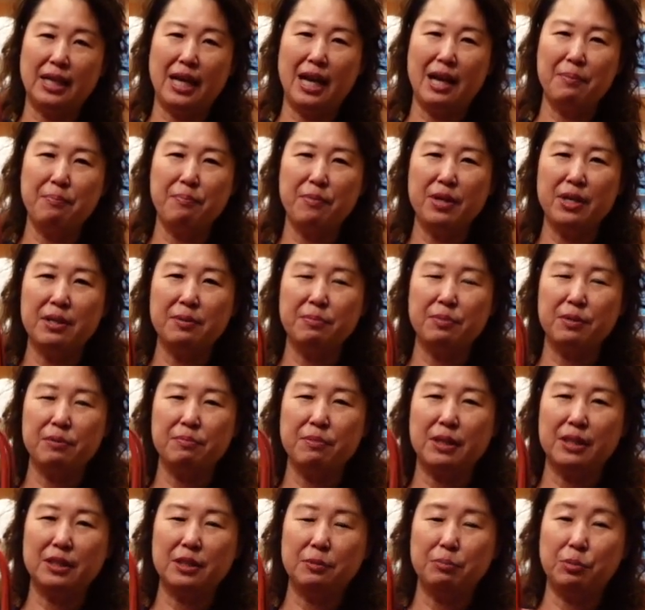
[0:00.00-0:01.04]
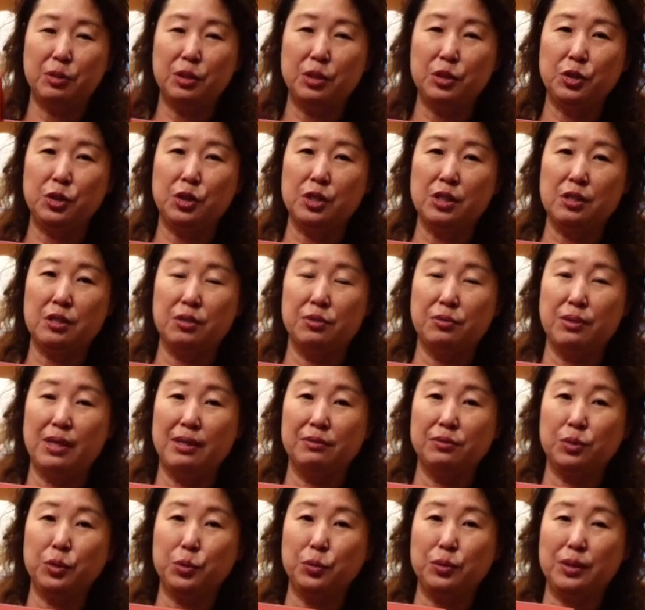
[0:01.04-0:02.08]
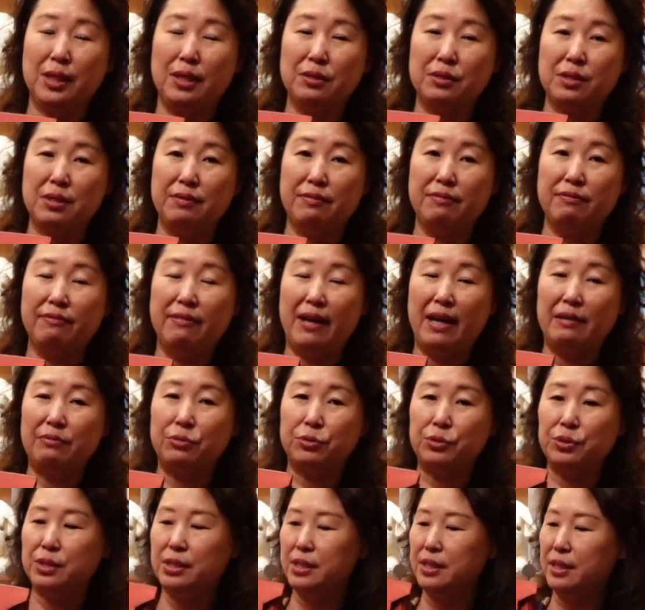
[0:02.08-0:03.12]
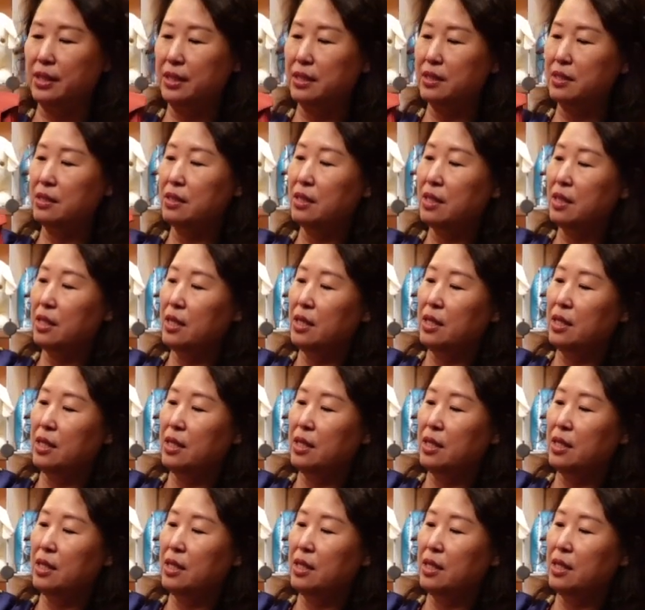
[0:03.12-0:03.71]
I maybe made the purchase around 2005 or 6.